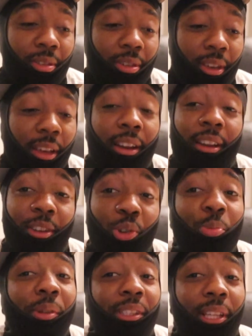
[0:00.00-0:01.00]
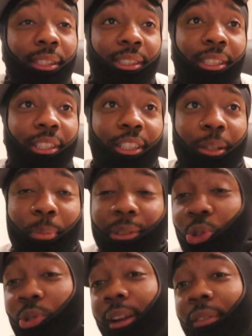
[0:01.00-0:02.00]
And it do be tasting good, but you
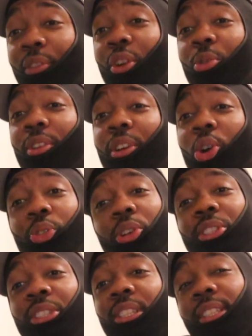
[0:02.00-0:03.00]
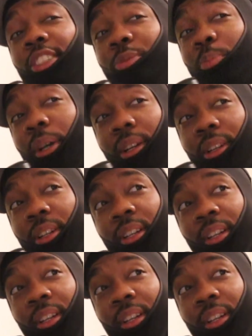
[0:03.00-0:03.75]
never gonna know your shit tastes better